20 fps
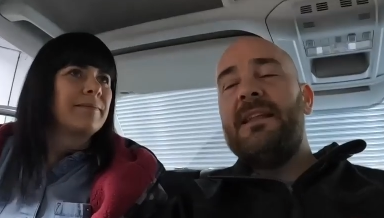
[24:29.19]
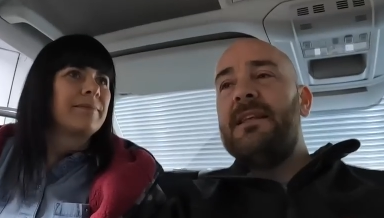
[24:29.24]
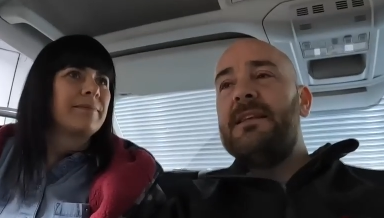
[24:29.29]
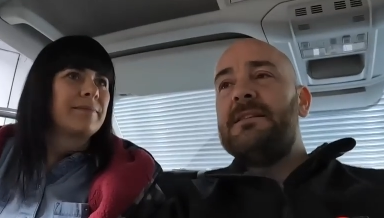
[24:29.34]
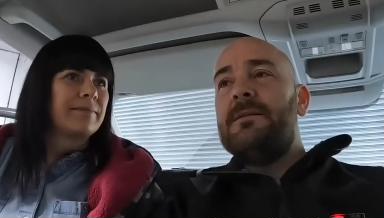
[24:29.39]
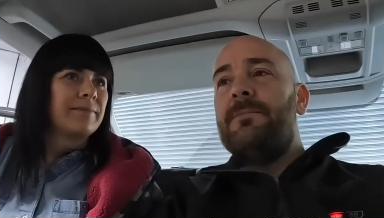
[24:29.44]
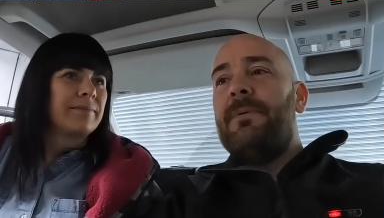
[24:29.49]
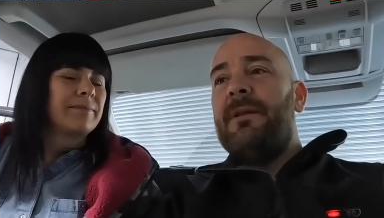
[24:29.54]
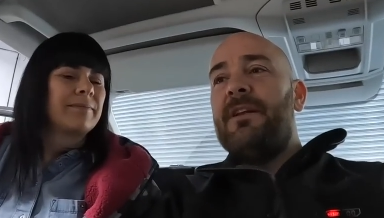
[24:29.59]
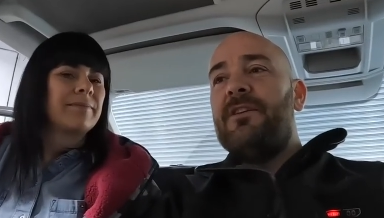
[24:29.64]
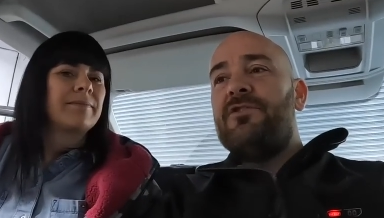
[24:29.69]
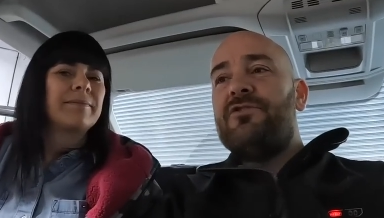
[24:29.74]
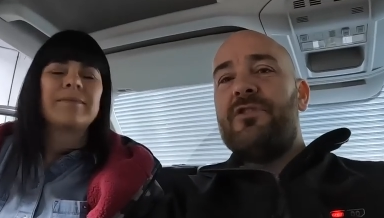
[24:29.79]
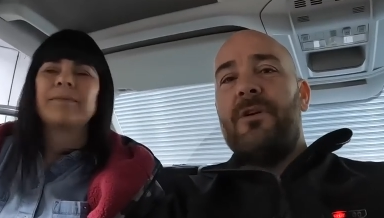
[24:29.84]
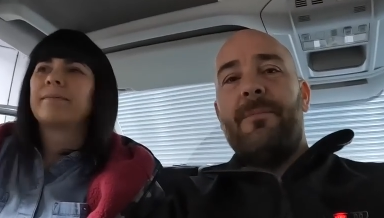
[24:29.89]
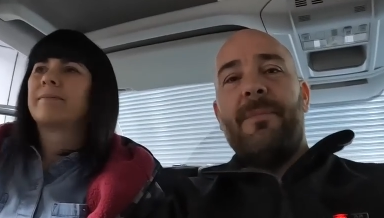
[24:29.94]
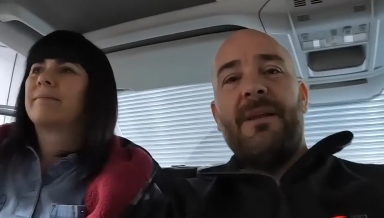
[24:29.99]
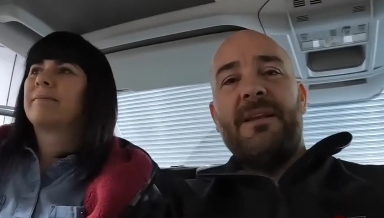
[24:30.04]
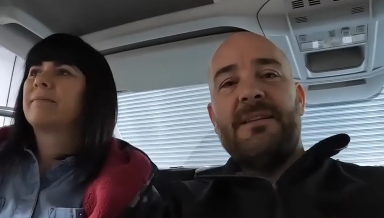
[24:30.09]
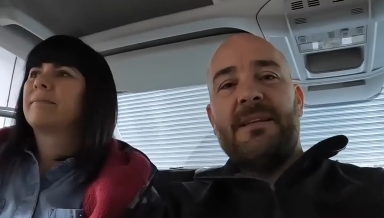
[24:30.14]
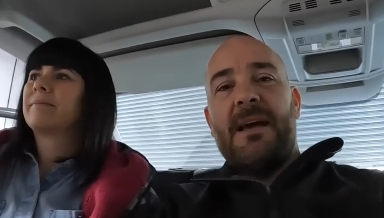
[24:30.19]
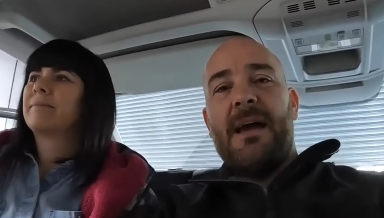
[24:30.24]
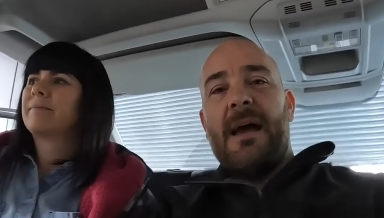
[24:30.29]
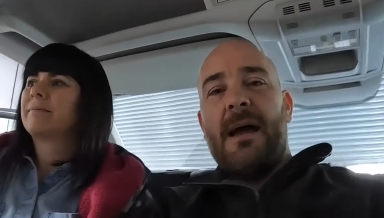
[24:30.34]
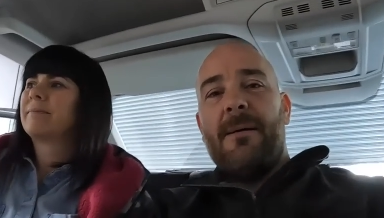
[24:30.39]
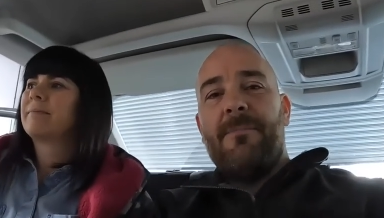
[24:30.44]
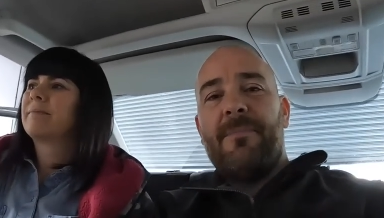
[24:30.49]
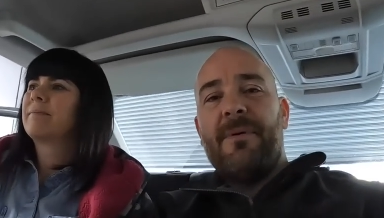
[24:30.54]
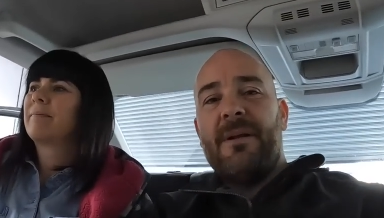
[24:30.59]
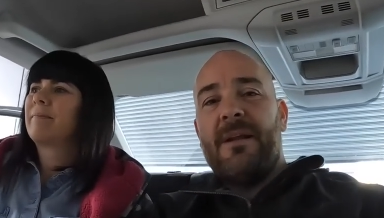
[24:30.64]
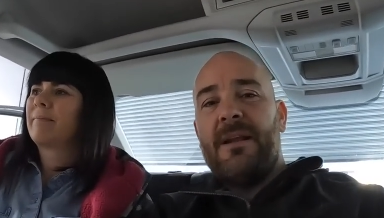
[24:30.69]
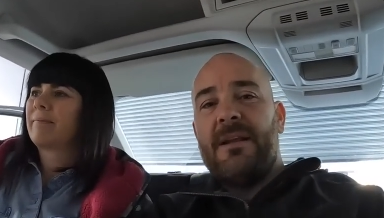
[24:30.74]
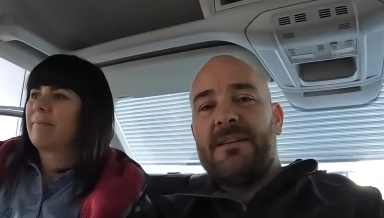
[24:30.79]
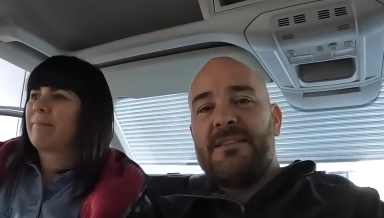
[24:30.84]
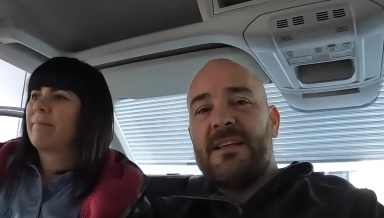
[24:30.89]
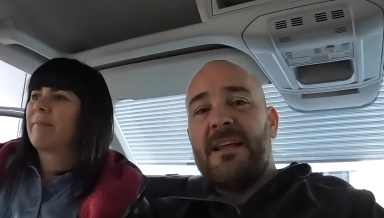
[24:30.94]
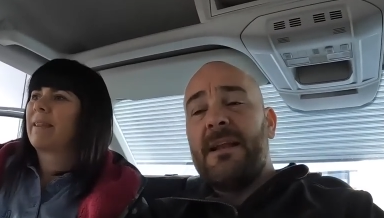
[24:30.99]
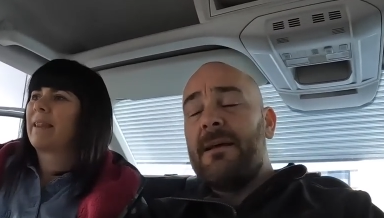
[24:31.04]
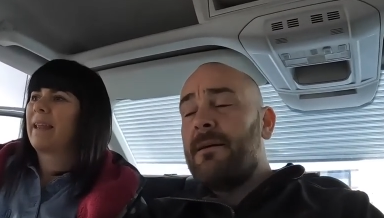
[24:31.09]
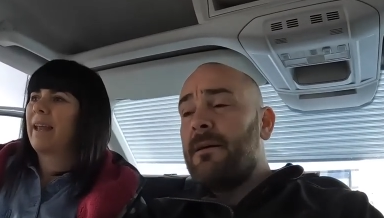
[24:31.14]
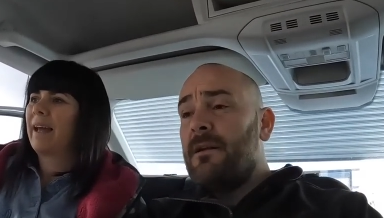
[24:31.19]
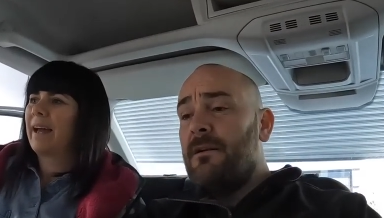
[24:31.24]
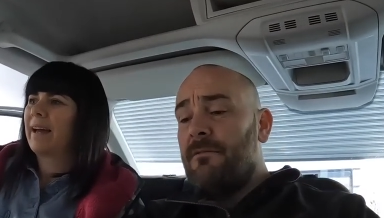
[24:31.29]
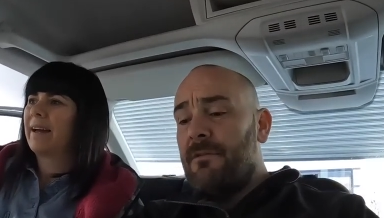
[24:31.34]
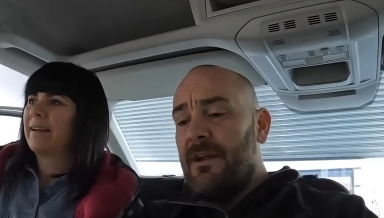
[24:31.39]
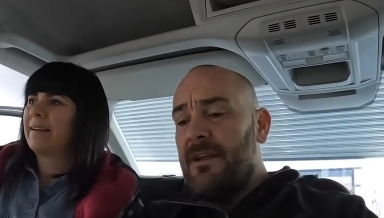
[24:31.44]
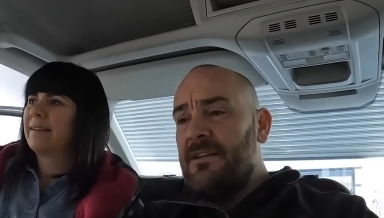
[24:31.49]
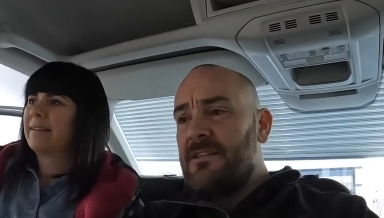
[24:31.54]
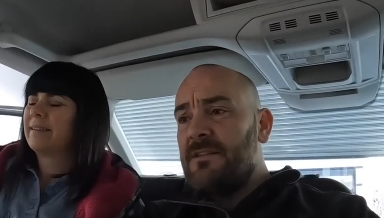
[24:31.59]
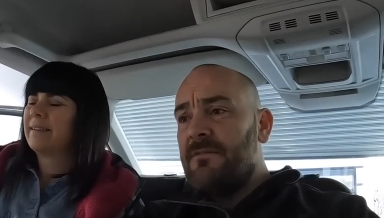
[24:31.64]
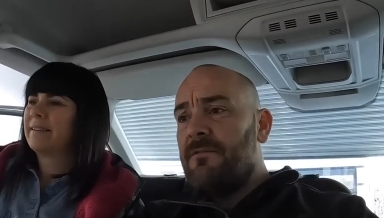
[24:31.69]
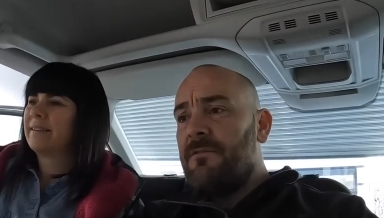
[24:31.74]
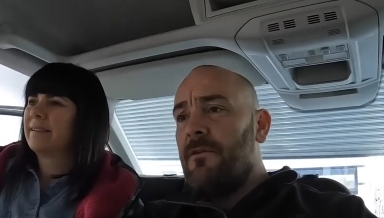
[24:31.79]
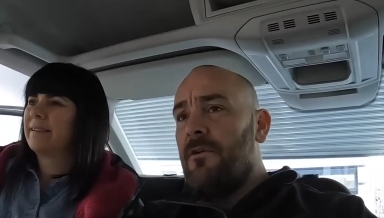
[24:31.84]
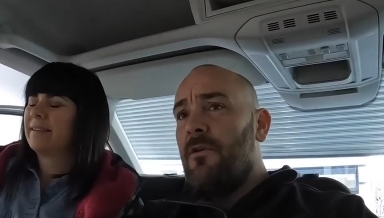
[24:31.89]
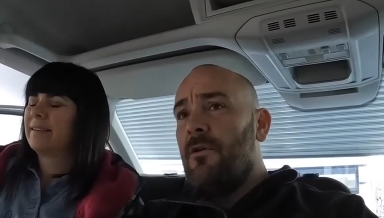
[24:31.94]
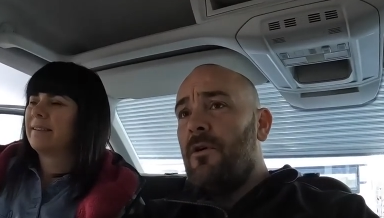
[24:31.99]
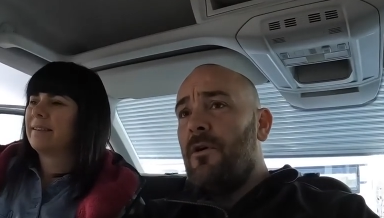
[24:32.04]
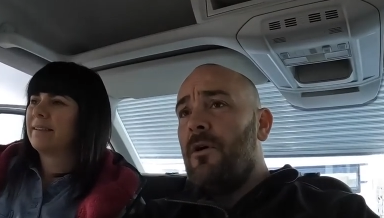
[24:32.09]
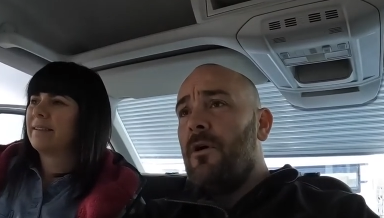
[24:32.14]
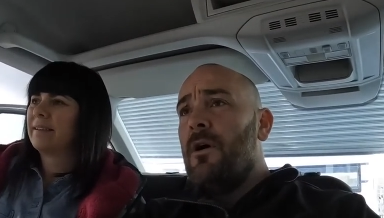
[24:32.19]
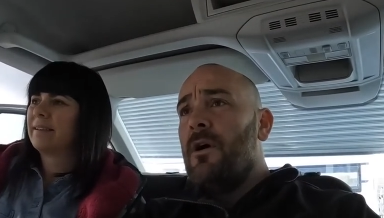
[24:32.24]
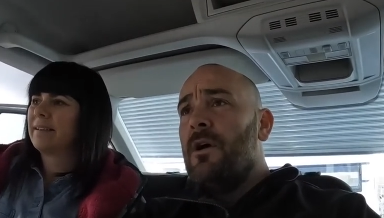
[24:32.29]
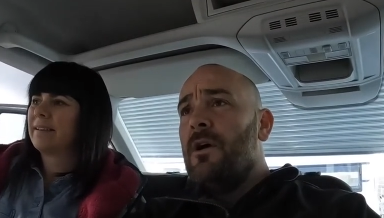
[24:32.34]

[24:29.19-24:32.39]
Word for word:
Speaker 1: There's a bit of trimming to happen, and said I'm yeah. going to raise the floor.